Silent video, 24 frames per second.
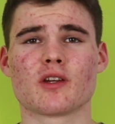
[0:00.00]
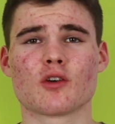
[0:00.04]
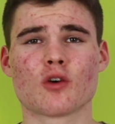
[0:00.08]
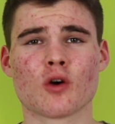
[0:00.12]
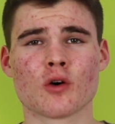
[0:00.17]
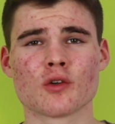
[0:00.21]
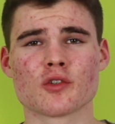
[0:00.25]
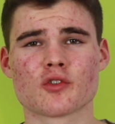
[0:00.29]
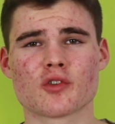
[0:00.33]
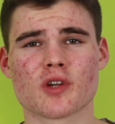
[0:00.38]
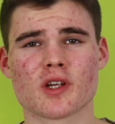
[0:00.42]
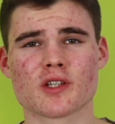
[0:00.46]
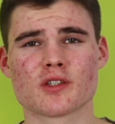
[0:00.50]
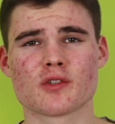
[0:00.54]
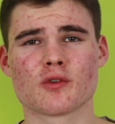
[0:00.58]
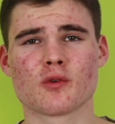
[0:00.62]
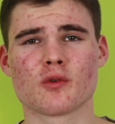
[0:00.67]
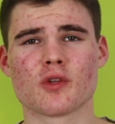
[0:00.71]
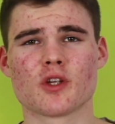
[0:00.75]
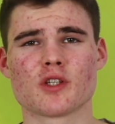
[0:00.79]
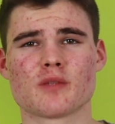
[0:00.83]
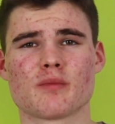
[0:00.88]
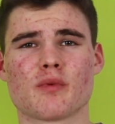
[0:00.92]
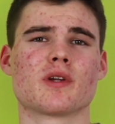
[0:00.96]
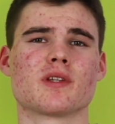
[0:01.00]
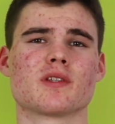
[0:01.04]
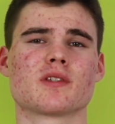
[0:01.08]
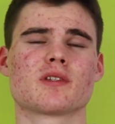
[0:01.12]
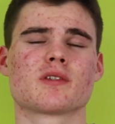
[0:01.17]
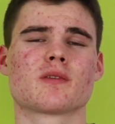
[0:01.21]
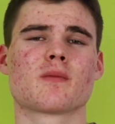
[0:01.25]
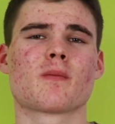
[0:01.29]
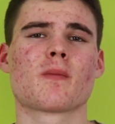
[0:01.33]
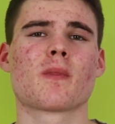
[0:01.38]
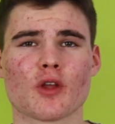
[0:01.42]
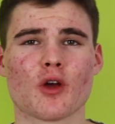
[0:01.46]
in contrast to all those
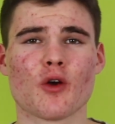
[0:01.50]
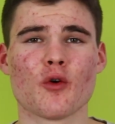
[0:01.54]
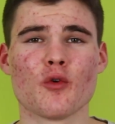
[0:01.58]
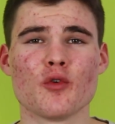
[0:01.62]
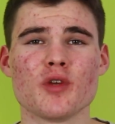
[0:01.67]
points, the